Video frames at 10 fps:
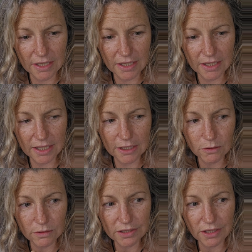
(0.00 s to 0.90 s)
There's
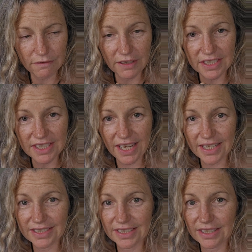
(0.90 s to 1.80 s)
also a
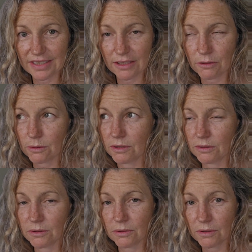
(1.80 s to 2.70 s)
fantastic essential oil
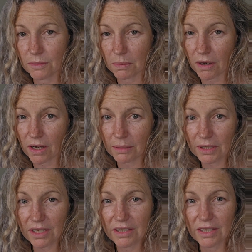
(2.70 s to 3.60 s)
called
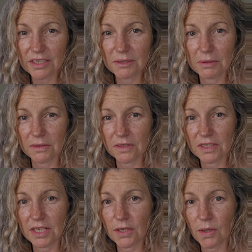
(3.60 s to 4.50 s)
copaiba, spelt
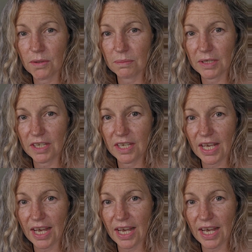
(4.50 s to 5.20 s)
Copaiba.